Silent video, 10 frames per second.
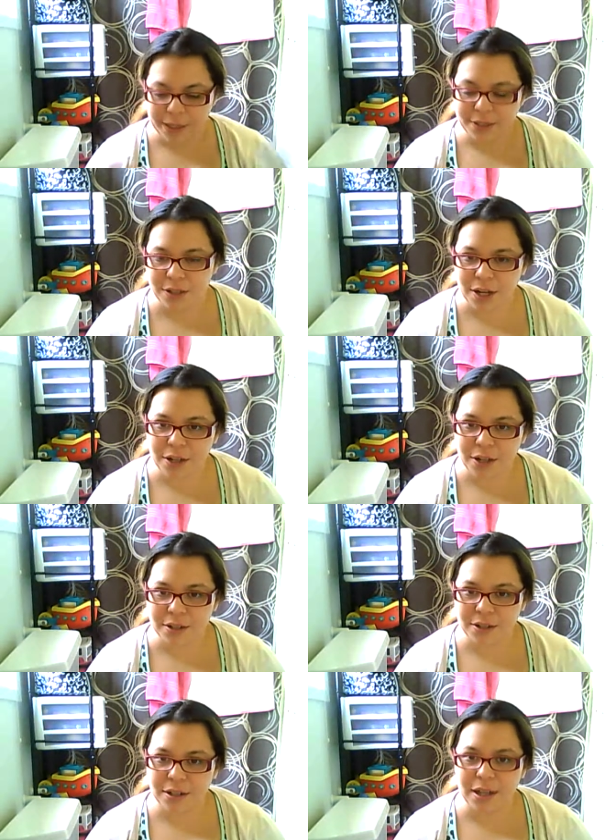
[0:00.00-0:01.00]
start
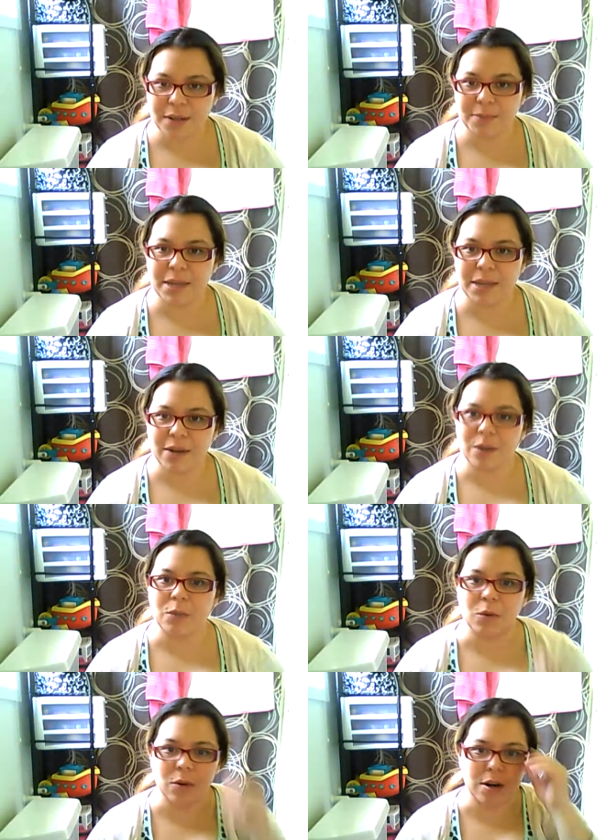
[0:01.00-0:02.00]
caring
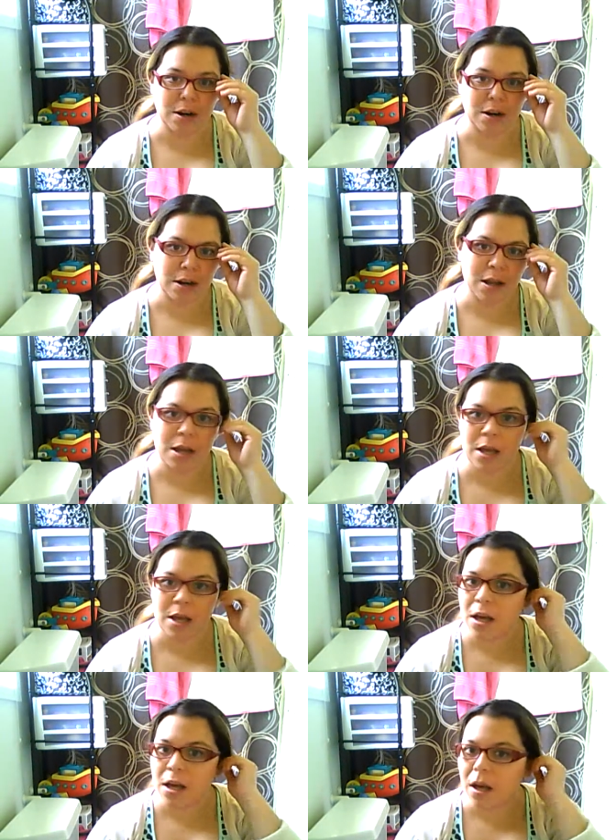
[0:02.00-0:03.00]
more
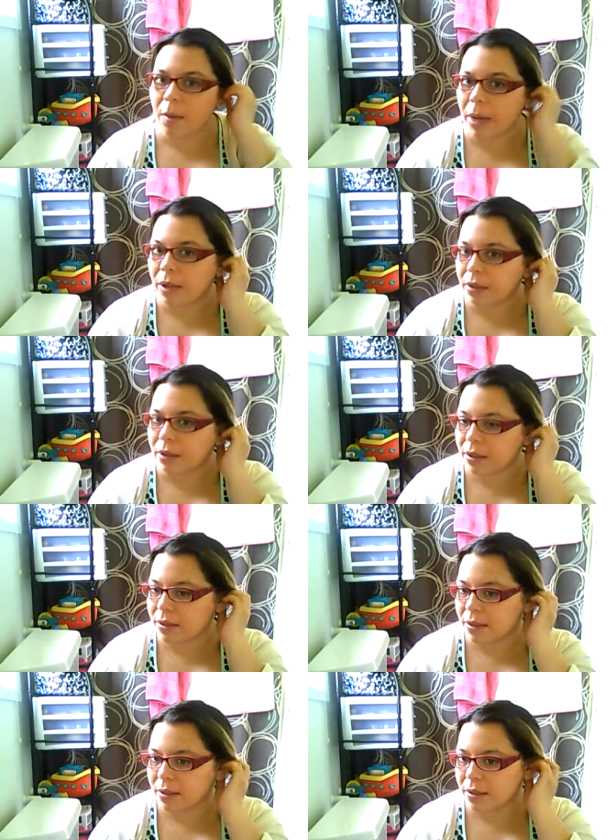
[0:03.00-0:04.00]
about
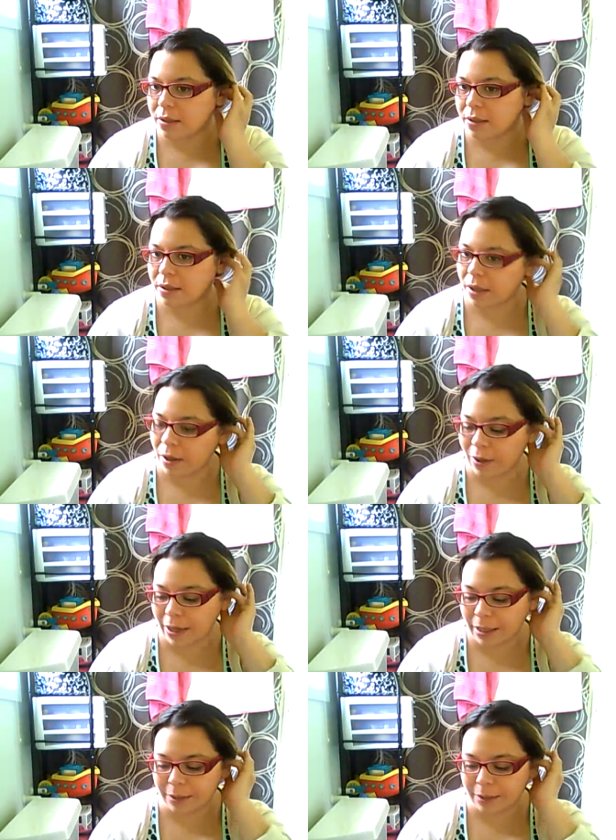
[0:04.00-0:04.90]
it. So